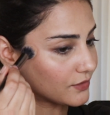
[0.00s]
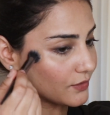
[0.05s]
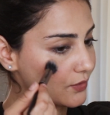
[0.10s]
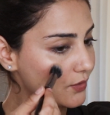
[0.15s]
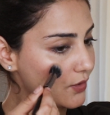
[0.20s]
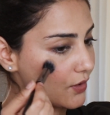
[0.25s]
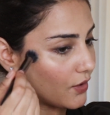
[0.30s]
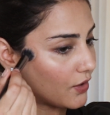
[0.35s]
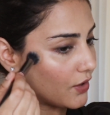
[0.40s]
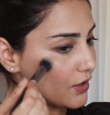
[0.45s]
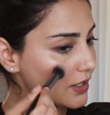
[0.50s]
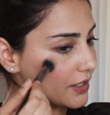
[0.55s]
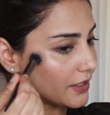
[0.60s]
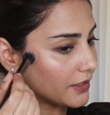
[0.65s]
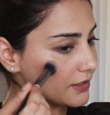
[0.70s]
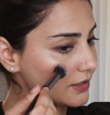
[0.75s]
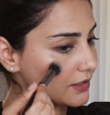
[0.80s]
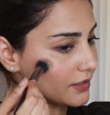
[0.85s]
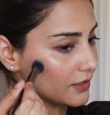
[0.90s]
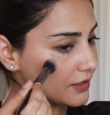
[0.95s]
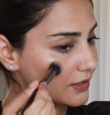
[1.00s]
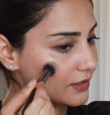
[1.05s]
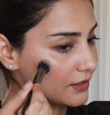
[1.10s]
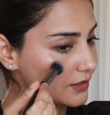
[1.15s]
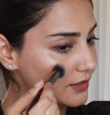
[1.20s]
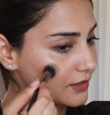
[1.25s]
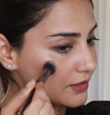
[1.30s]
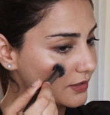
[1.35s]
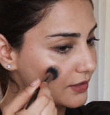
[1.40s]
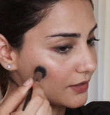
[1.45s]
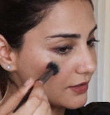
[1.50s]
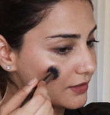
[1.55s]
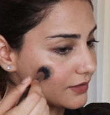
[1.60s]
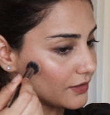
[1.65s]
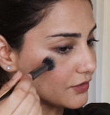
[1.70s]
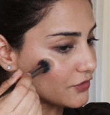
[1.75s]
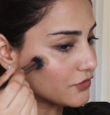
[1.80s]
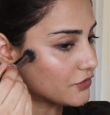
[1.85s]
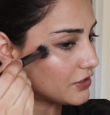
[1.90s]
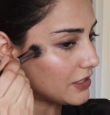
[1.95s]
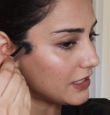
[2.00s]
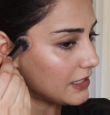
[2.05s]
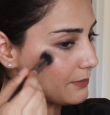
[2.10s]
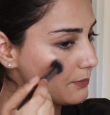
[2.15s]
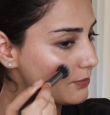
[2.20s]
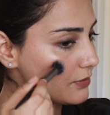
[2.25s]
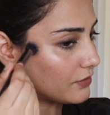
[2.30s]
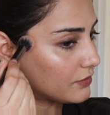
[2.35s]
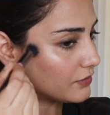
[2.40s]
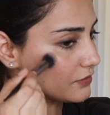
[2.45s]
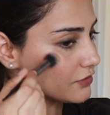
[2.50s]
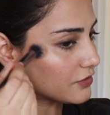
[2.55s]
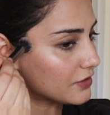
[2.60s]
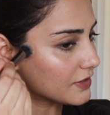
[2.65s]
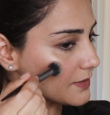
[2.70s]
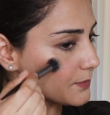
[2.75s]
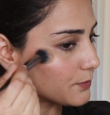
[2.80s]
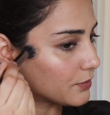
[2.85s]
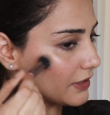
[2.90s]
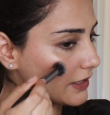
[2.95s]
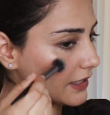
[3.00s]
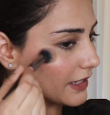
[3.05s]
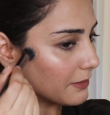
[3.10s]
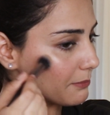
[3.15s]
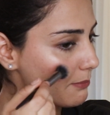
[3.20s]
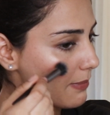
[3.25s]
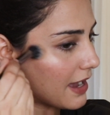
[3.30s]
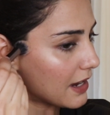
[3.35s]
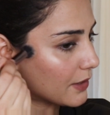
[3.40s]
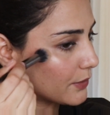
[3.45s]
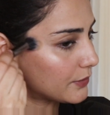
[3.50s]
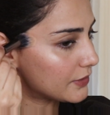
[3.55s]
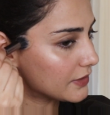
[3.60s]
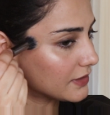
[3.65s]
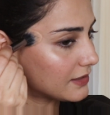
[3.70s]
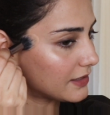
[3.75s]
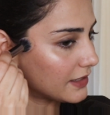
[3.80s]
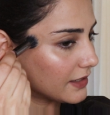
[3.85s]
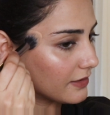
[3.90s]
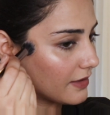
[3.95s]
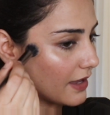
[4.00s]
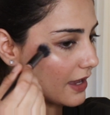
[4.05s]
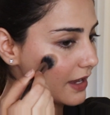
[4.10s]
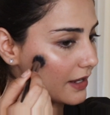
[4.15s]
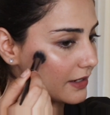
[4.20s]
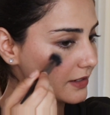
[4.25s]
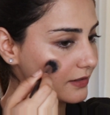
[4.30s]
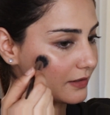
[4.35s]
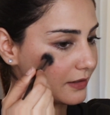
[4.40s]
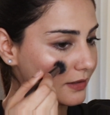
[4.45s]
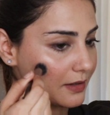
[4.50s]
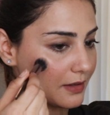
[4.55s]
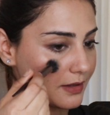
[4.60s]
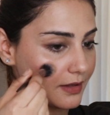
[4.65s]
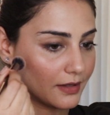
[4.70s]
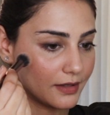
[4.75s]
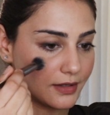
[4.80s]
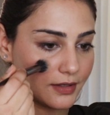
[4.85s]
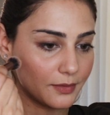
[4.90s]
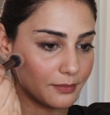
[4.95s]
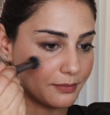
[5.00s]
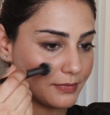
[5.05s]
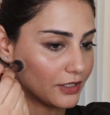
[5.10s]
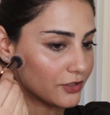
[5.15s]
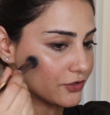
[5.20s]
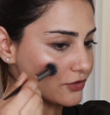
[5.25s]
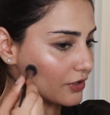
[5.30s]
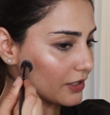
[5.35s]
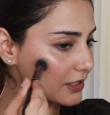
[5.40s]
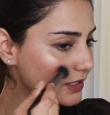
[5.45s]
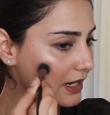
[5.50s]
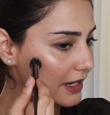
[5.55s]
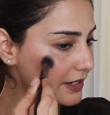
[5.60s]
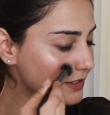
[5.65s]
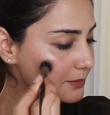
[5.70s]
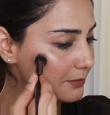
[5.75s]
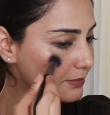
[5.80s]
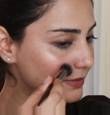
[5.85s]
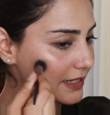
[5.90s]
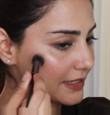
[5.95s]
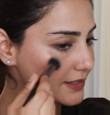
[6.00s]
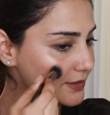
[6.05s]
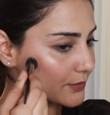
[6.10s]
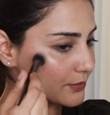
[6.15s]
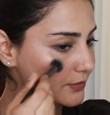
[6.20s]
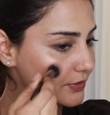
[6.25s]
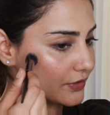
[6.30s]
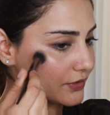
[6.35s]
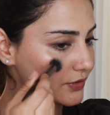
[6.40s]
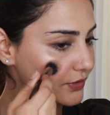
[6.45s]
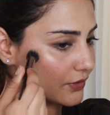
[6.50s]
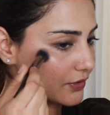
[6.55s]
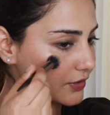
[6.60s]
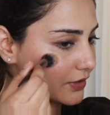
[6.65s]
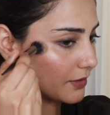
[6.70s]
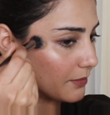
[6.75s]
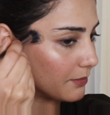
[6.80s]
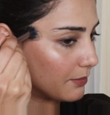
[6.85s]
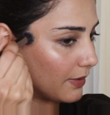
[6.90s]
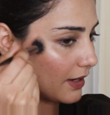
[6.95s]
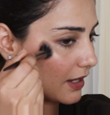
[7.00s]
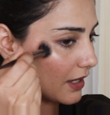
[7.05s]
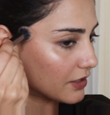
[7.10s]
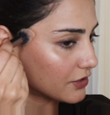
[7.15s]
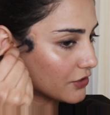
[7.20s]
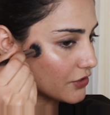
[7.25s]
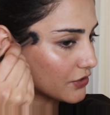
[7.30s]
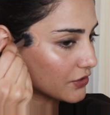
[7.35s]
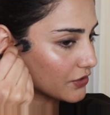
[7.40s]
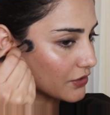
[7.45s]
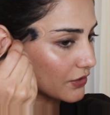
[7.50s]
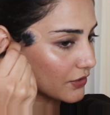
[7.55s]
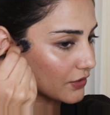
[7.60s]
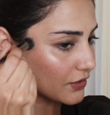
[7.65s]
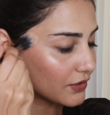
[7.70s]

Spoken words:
So on the cheekbones, just pulling it backwards like that. Make sure it kind of blends with your blush.